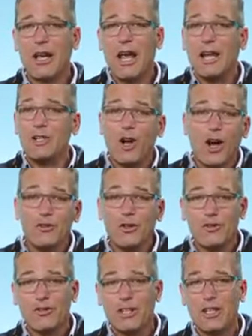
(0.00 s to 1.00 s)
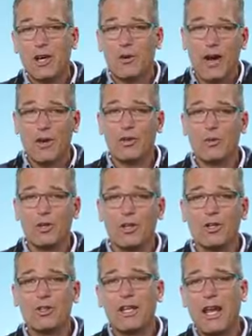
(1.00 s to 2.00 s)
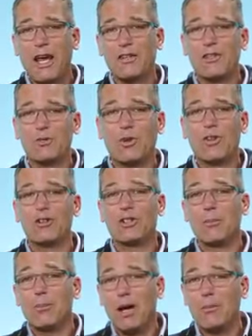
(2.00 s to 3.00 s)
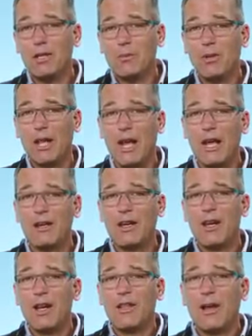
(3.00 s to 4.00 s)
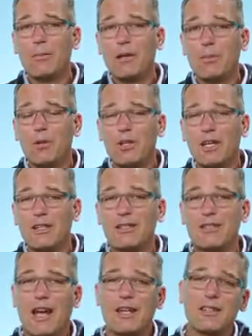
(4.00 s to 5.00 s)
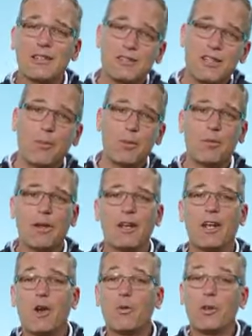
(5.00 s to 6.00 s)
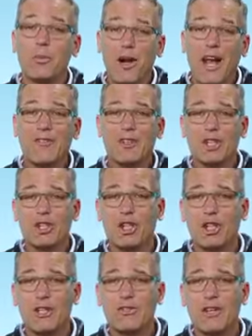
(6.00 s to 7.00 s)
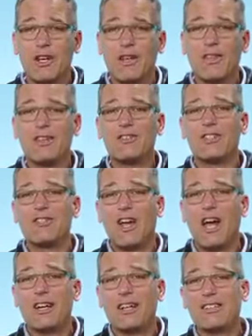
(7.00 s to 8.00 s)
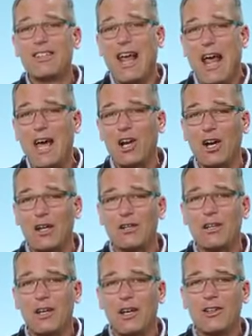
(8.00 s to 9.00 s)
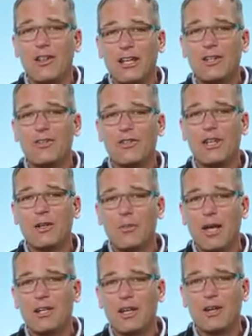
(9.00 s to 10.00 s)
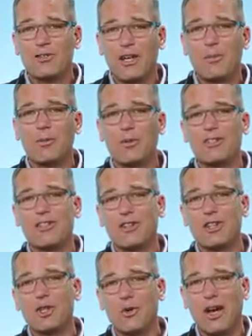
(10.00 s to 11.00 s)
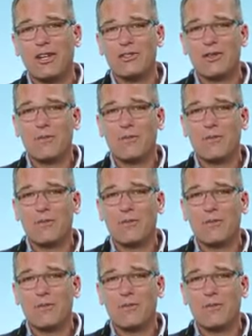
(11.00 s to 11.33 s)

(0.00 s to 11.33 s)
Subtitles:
And you also see around the world cases where there's a public plan that people can decide to supplement with private insurance that's designed as an add-on, like you see in Medicare supplements in the US.